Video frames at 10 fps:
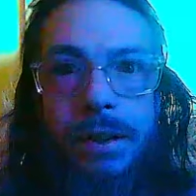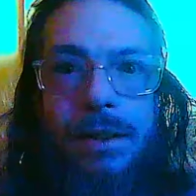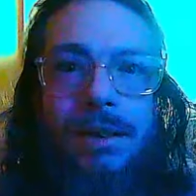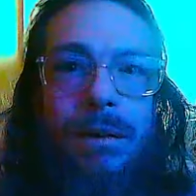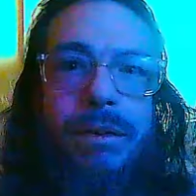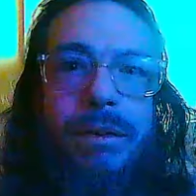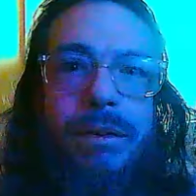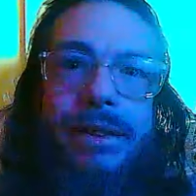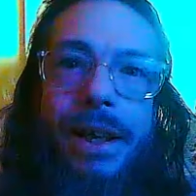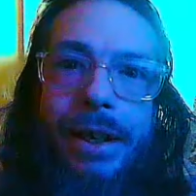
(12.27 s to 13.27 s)
Suffice to
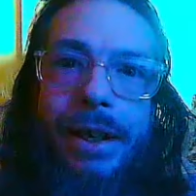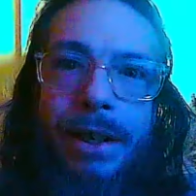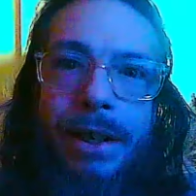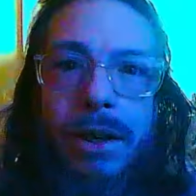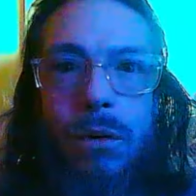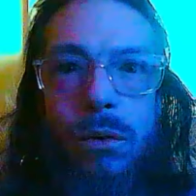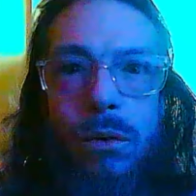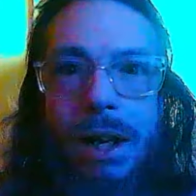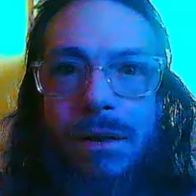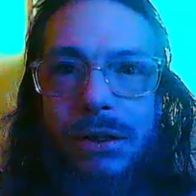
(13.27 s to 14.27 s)
say, when
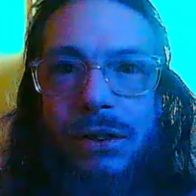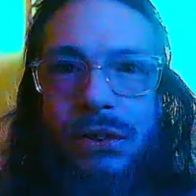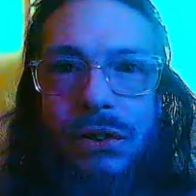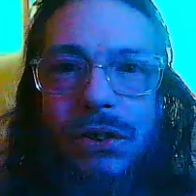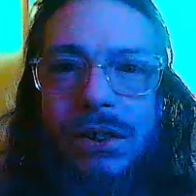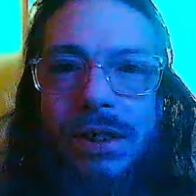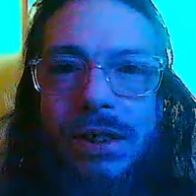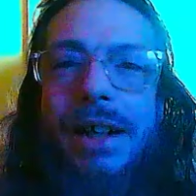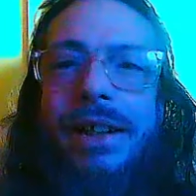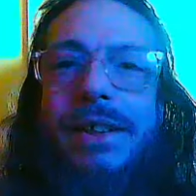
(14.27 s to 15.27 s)
I was in school,
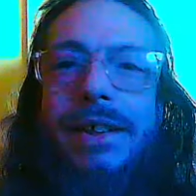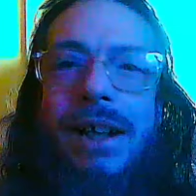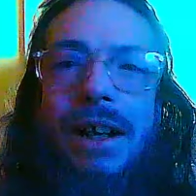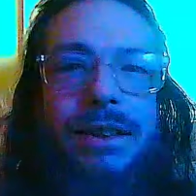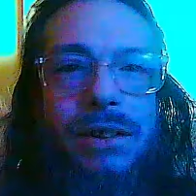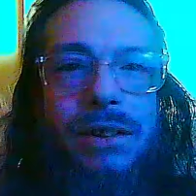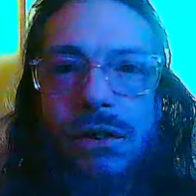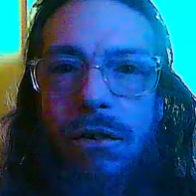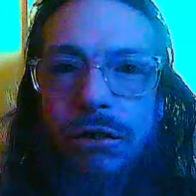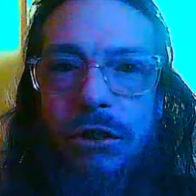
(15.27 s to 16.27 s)
I did not use
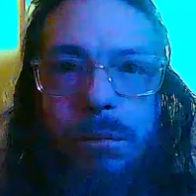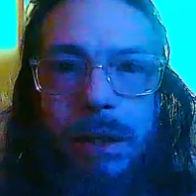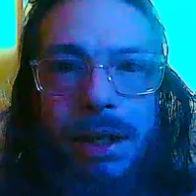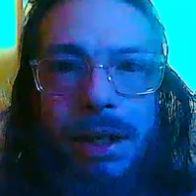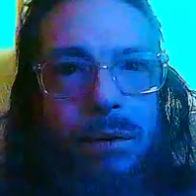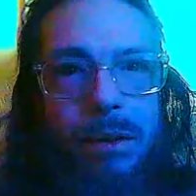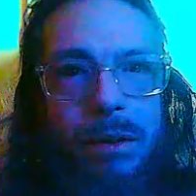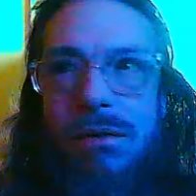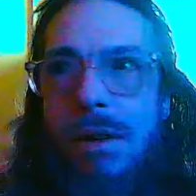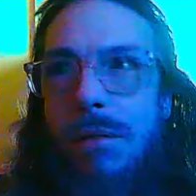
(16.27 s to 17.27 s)
social media
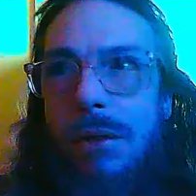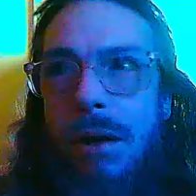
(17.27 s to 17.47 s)
whatsoever.